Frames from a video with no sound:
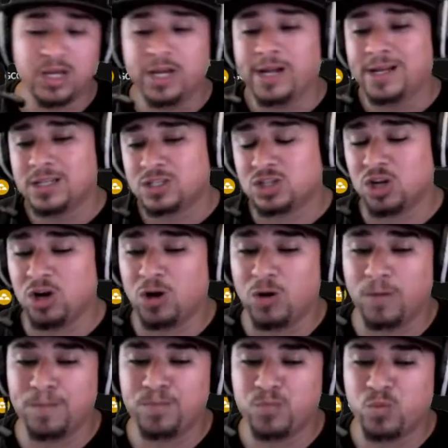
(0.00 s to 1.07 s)

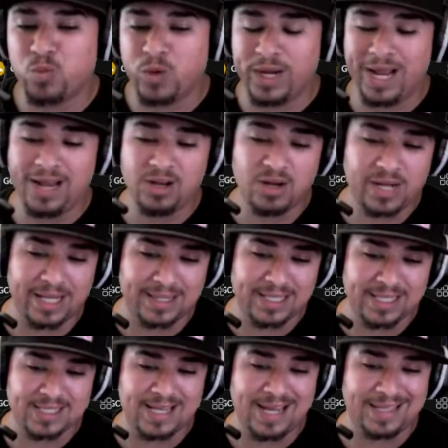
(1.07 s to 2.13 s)
So when I look at
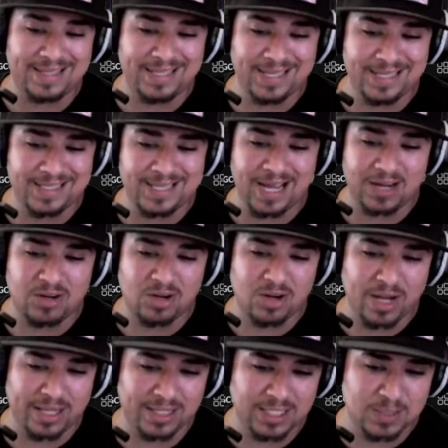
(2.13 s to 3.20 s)
things like this, I could look
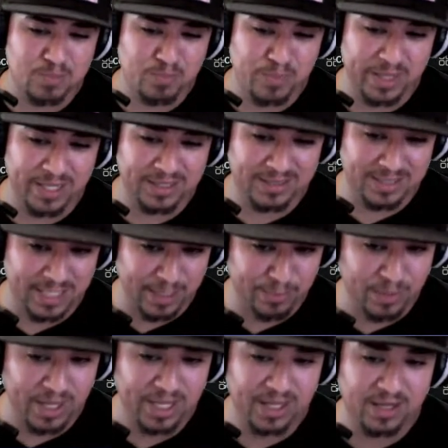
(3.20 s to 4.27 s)
at this big dip
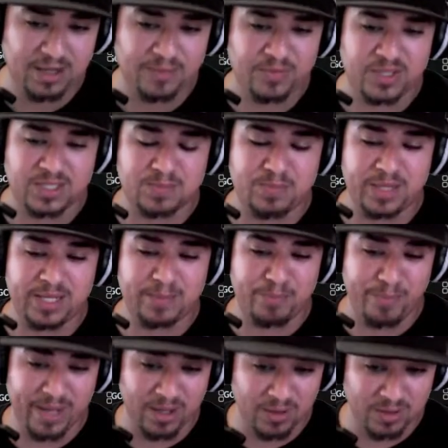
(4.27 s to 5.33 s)
right here, this big
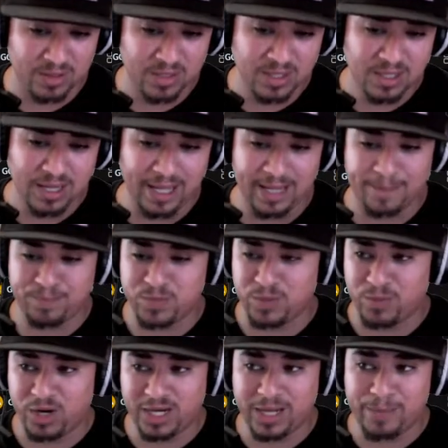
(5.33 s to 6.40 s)
melt, like the
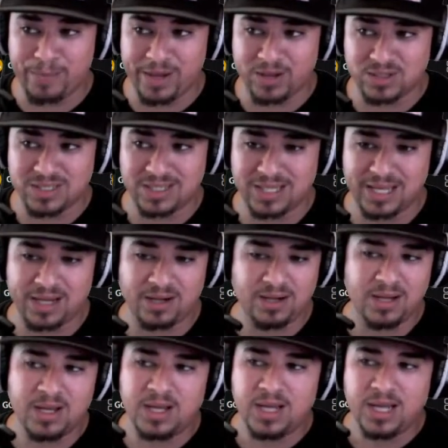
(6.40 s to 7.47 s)
market melting there.
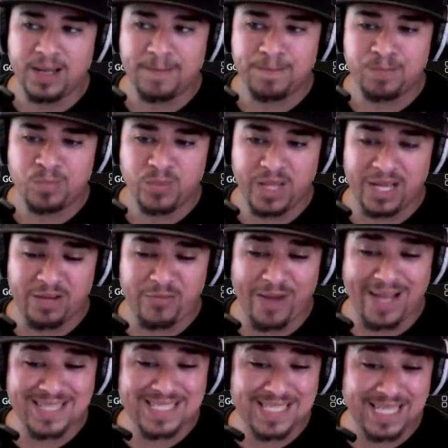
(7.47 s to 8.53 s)
And if I
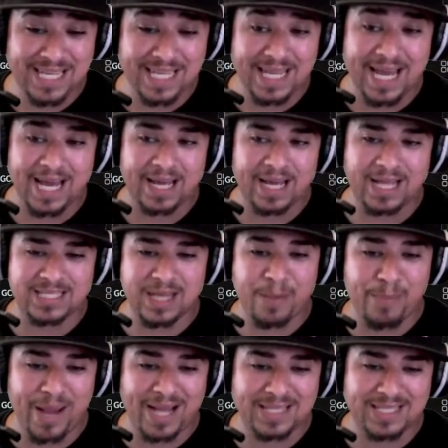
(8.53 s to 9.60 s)
see that, as I'm
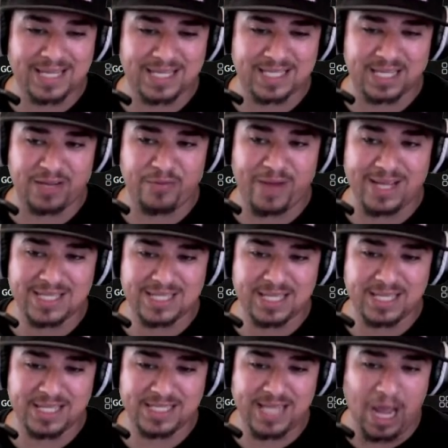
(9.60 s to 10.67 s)
back testing, if I see
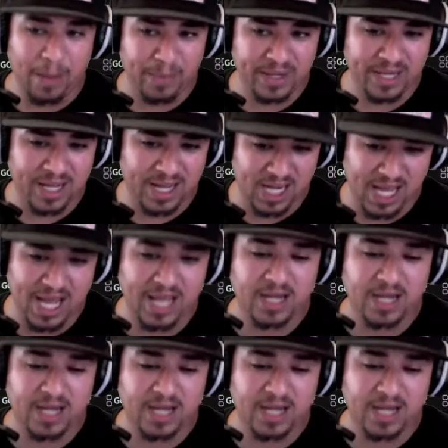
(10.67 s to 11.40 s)
this happening a lot,